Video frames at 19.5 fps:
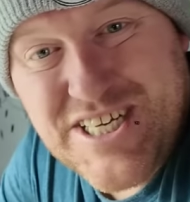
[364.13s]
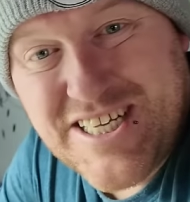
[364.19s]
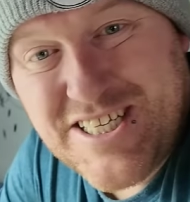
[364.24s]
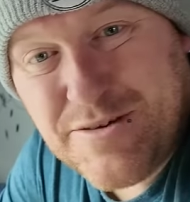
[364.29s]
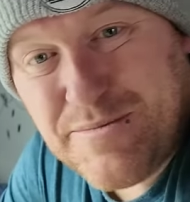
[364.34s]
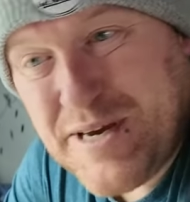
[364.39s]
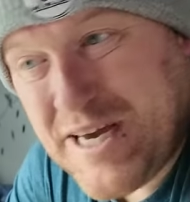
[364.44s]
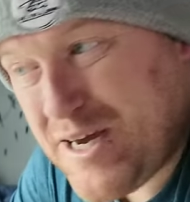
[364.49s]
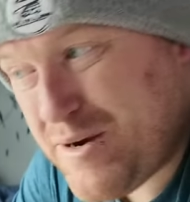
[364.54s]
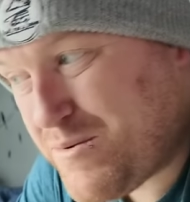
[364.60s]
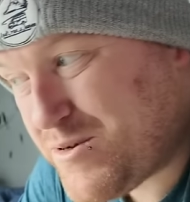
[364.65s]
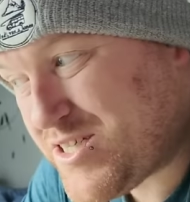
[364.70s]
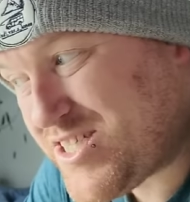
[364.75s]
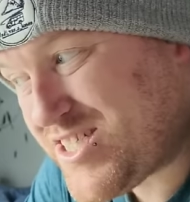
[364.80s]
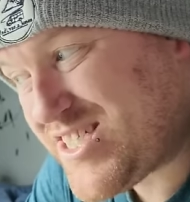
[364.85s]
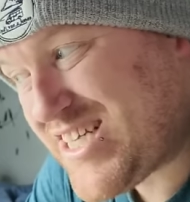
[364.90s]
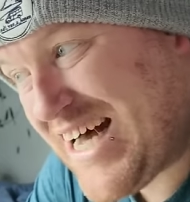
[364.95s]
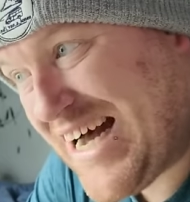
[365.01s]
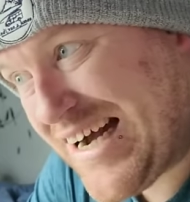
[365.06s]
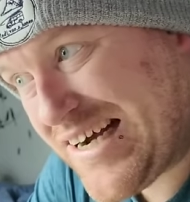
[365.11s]
set to be able
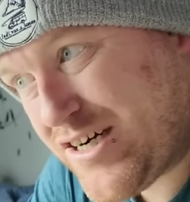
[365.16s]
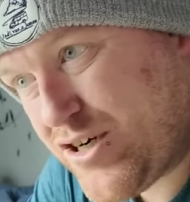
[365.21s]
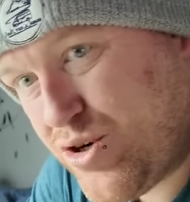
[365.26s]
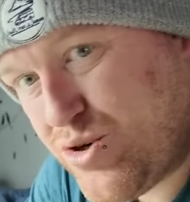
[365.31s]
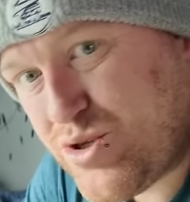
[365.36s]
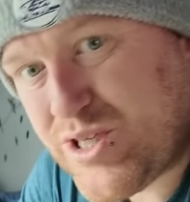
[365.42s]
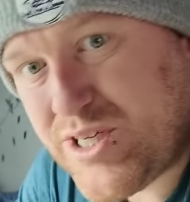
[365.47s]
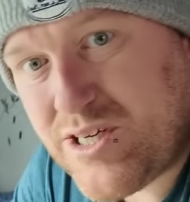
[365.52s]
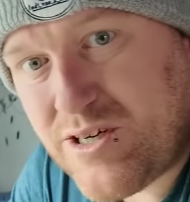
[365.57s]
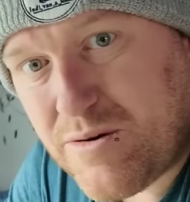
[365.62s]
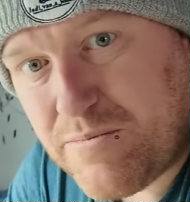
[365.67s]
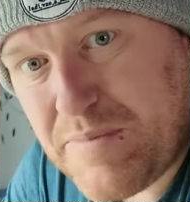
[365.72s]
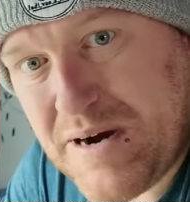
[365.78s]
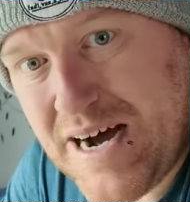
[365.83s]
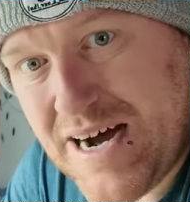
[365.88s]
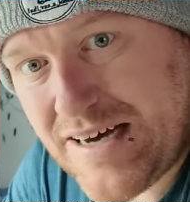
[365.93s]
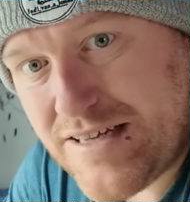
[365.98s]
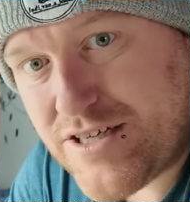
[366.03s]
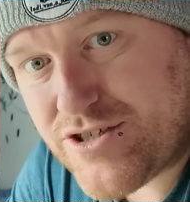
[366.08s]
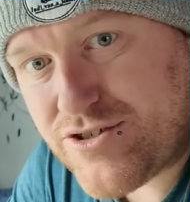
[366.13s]
to start cutting up
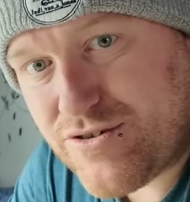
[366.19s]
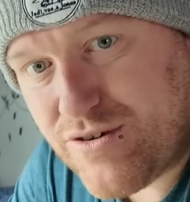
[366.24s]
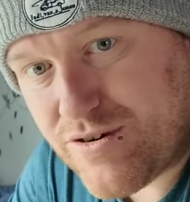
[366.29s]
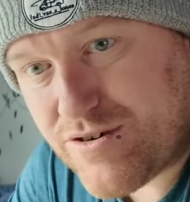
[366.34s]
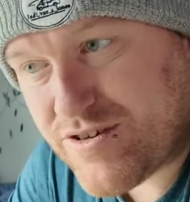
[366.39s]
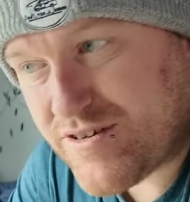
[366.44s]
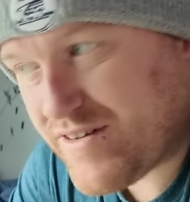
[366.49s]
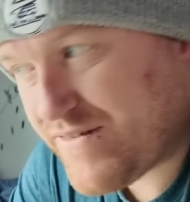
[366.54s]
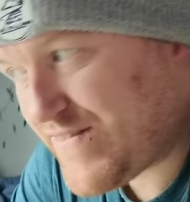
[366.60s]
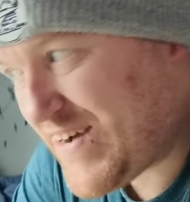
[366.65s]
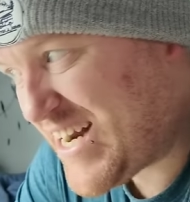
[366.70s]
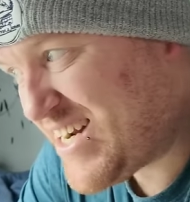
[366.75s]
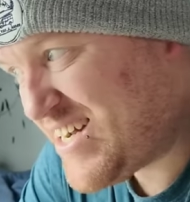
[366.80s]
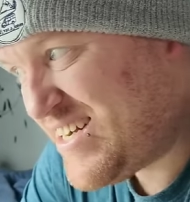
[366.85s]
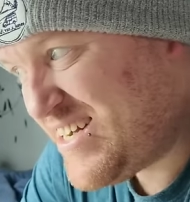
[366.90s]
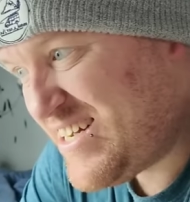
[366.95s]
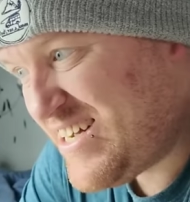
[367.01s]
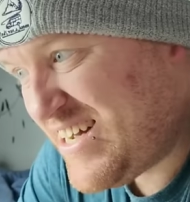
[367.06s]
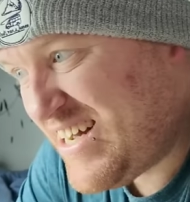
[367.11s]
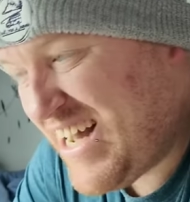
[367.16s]
part of the structure of the van.
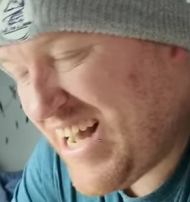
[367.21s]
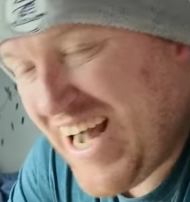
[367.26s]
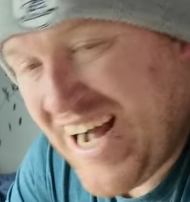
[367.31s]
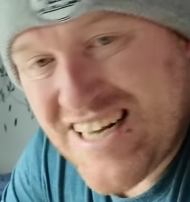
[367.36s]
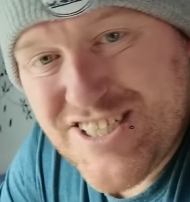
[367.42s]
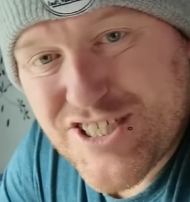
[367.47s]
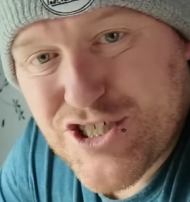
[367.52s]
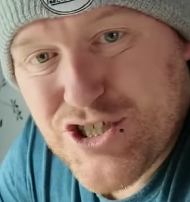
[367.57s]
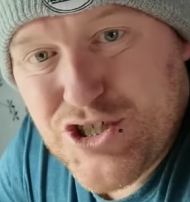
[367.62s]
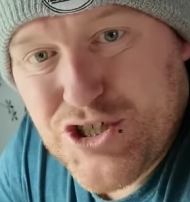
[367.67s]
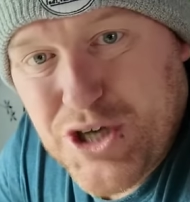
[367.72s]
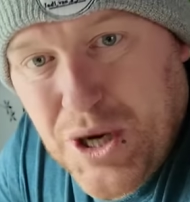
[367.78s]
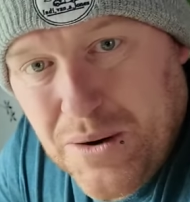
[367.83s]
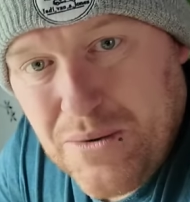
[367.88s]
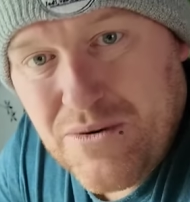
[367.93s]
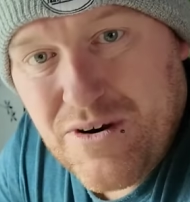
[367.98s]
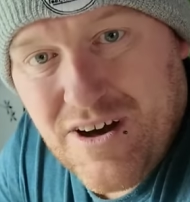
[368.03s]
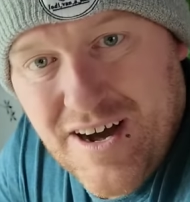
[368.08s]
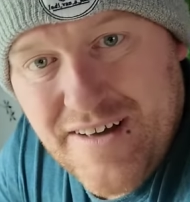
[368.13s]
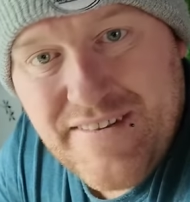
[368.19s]
I just
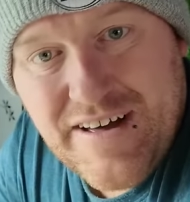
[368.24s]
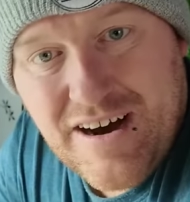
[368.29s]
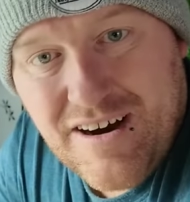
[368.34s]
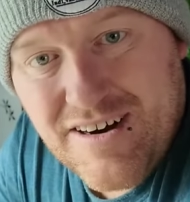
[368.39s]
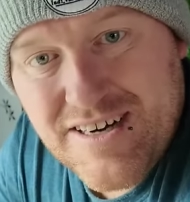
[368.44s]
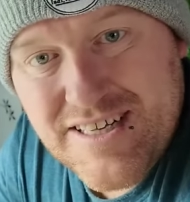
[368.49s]
don't like that